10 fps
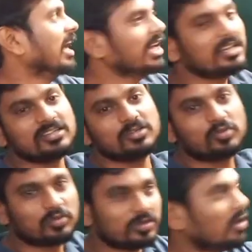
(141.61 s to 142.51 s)
and
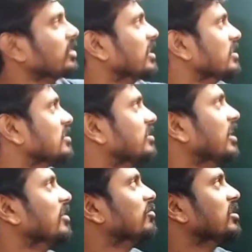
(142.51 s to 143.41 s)
you could not
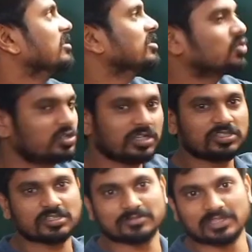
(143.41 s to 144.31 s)
understand what is the
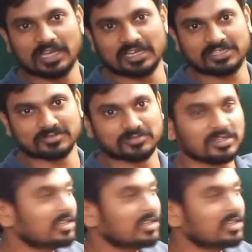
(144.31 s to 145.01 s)
structure of the atom,